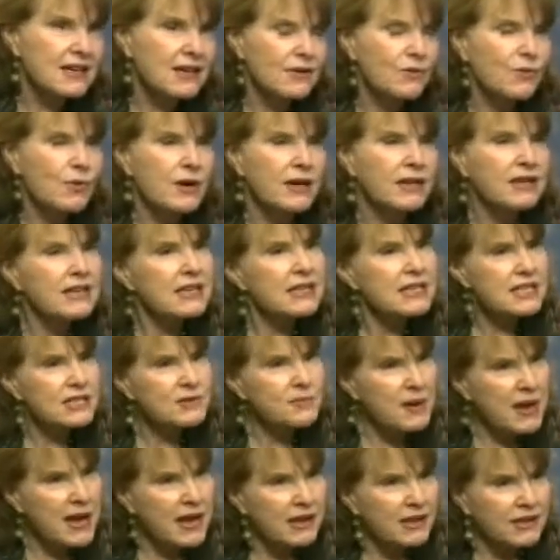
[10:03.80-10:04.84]
one in
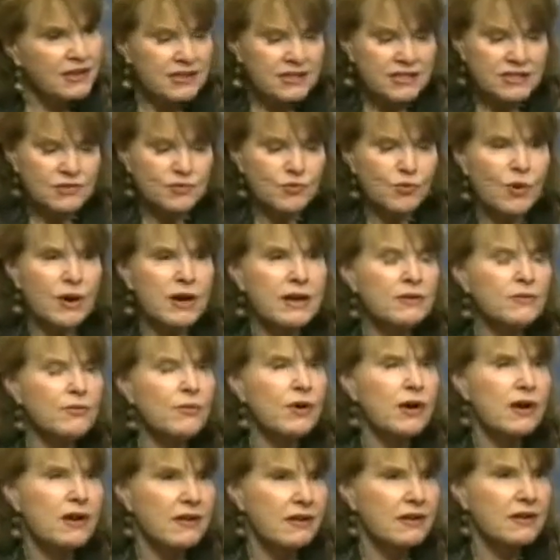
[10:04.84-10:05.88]
Spanish, one
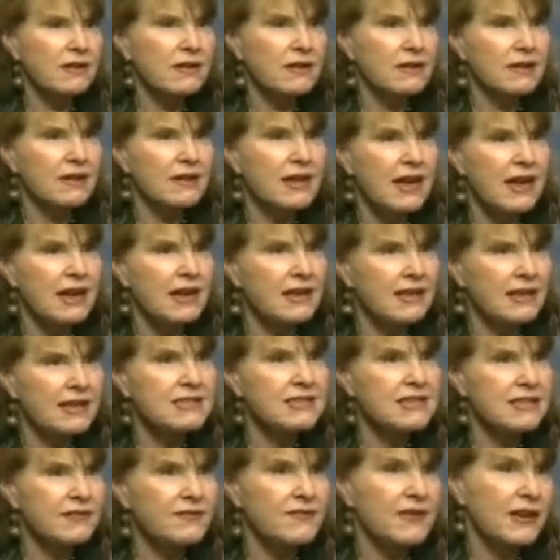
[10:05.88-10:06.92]
where the candidates
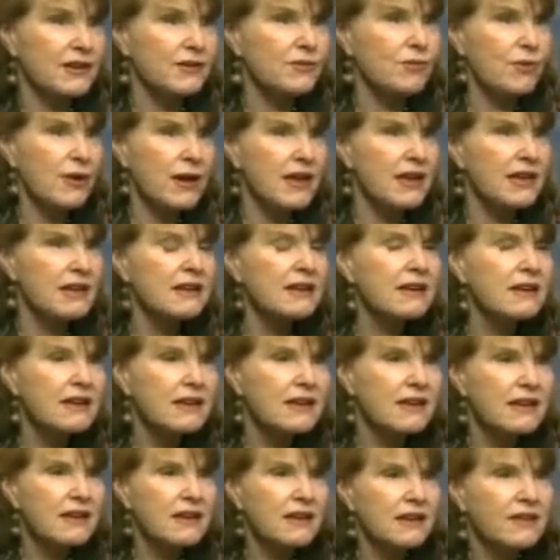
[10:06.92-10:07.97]
in effect read.
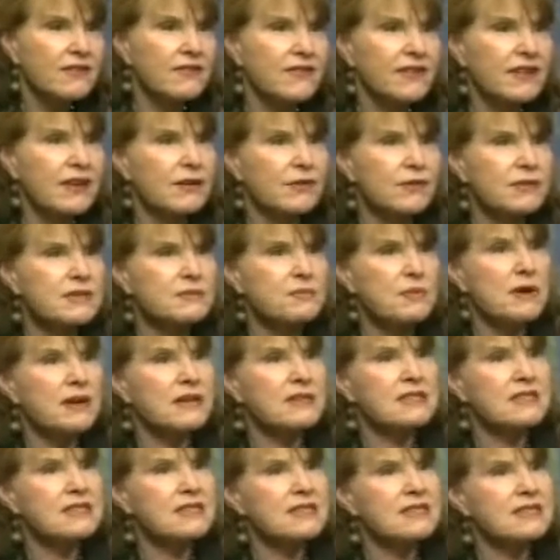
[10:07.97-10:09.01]
their
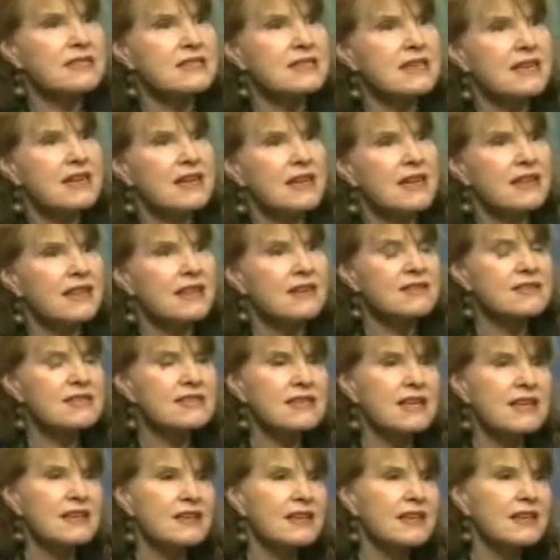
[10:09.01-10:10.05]
responses. There's
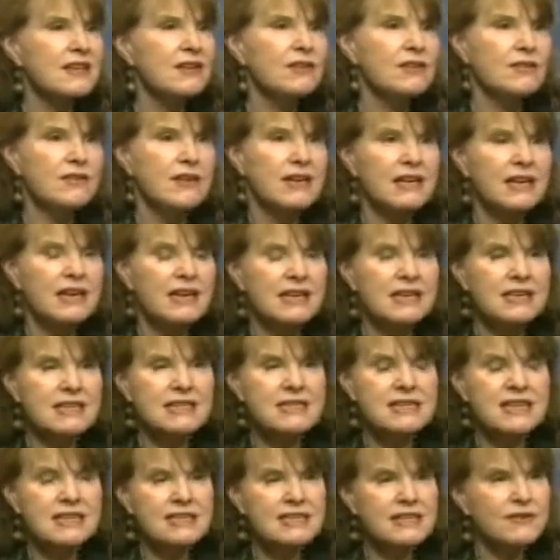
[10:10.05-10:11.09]
nothing, you don't get any
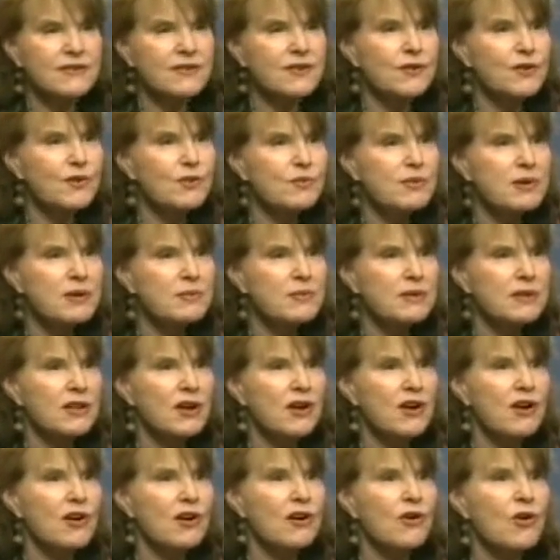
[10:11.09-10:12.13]
sense of who people
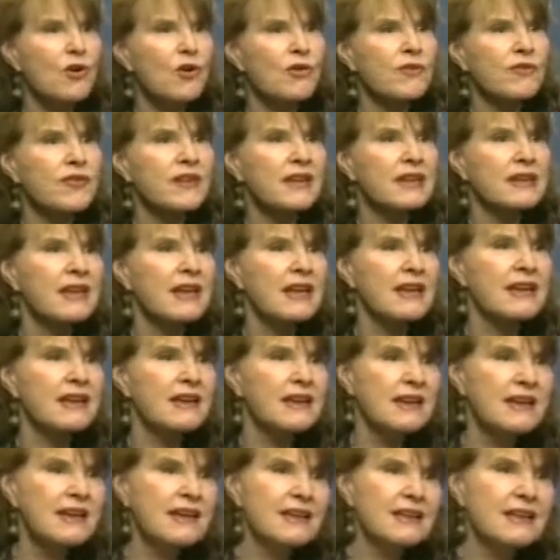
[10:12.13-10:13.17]
are or that, like,
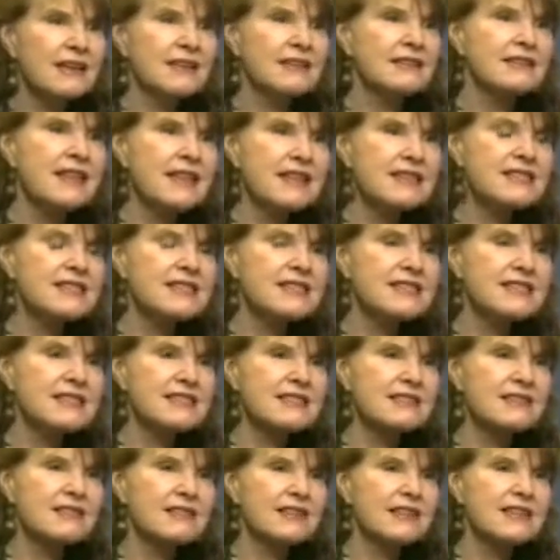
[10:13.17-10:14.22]
let's
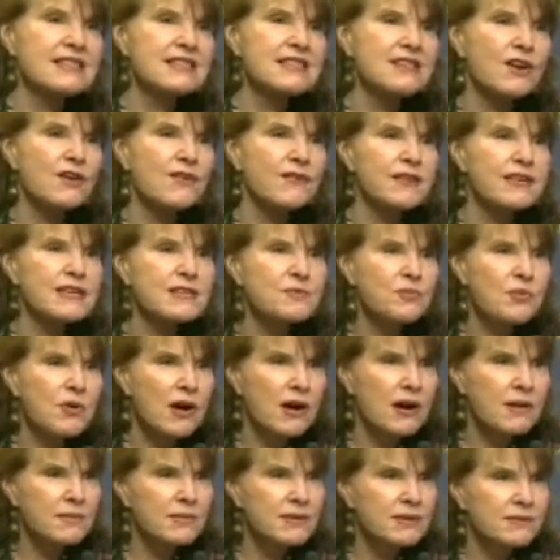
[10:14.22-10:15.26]
solve these
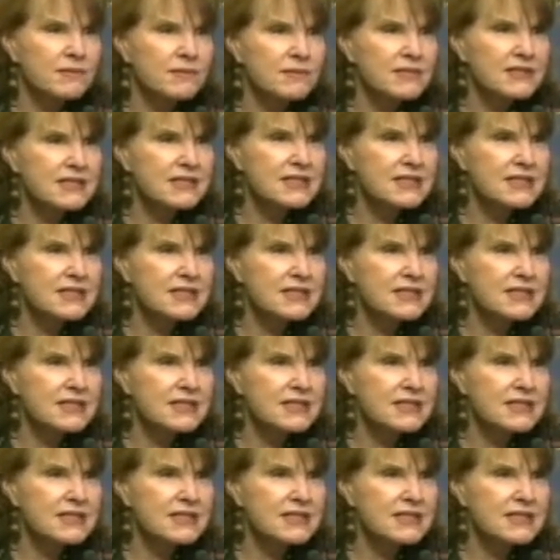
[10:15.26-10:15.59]
problems.